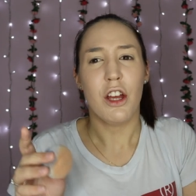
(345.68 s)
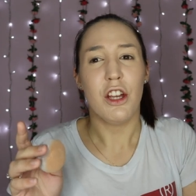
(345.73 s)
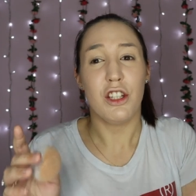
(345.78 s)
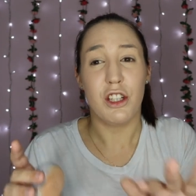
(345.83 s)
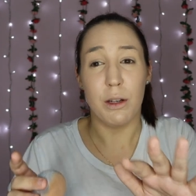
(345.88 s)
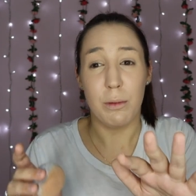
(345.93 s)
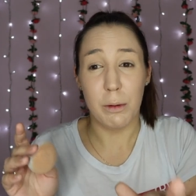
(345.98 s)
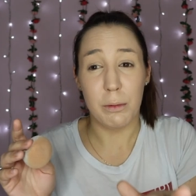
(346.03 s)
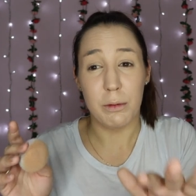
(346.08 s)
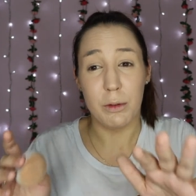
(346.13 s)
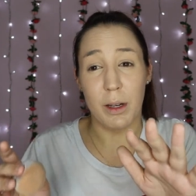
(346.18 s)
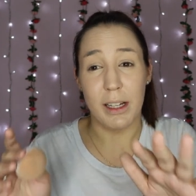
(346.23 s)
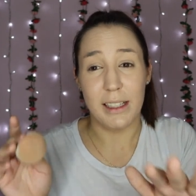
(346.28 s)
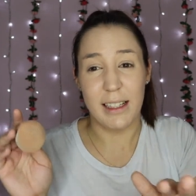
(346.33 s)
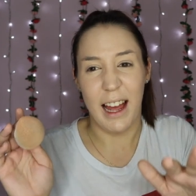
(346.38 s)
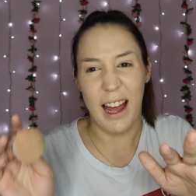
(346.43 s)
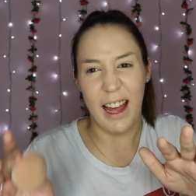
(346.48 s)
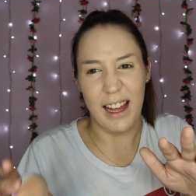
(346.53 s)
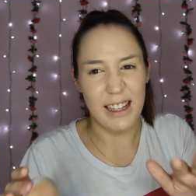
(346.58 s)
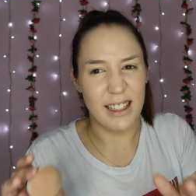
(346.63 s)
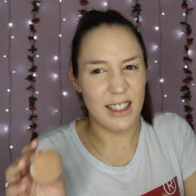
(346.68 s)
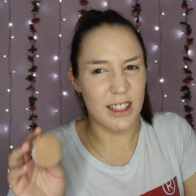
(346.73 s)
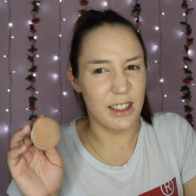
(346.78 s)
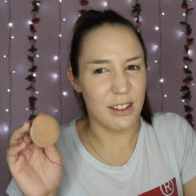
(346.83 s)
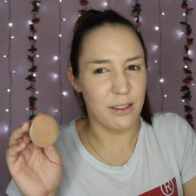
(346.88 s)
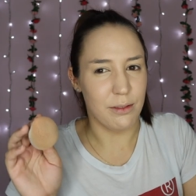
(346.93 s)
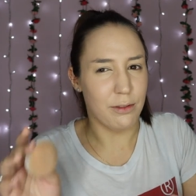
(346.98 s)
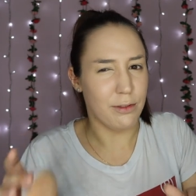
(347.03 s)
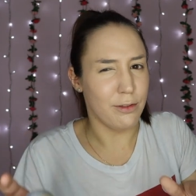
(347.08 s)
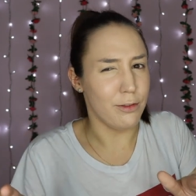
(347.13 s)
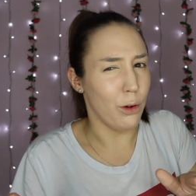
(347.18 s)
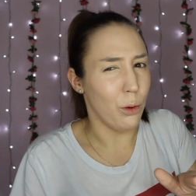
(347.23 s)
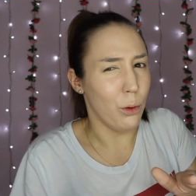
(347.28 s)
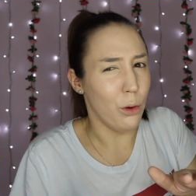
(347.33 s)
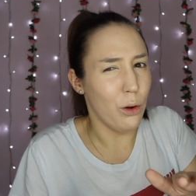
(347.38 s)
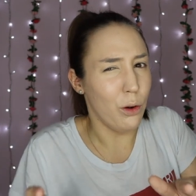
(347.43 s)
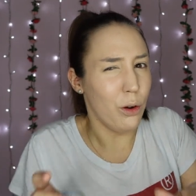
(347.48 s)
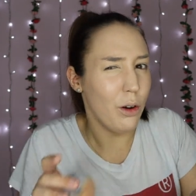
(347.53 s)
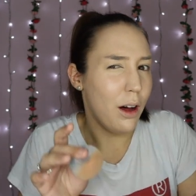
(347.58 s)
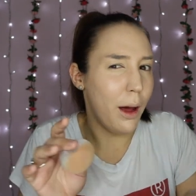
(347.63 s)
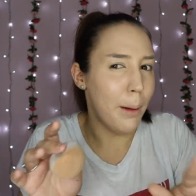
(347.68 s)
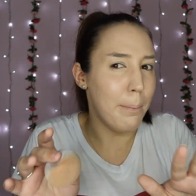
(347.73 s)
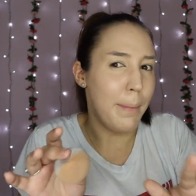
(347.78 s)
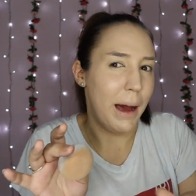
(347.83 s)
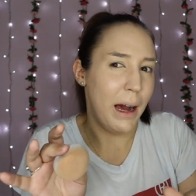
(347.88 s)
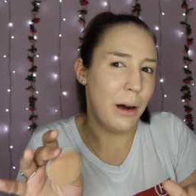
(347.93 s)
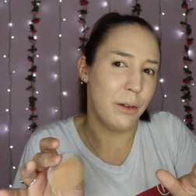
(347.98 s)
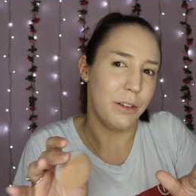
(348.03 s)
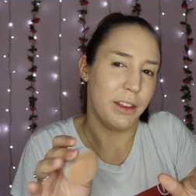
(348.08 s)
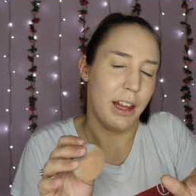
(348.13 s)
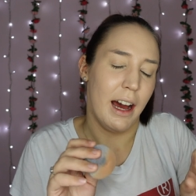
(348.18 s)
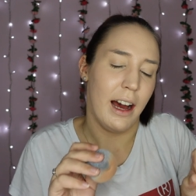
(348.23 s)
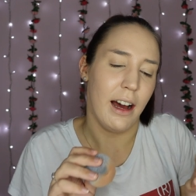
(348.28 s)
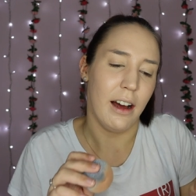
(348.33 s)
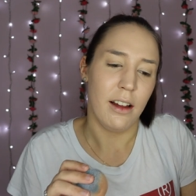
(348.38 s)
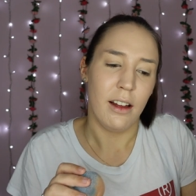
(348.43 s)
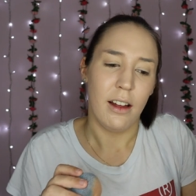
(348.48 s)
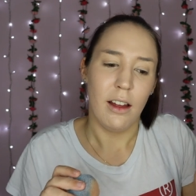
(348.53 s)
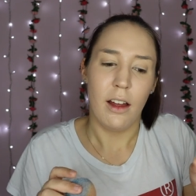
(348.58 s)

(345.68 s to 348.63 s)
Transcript: should be between 8 and 4, about that.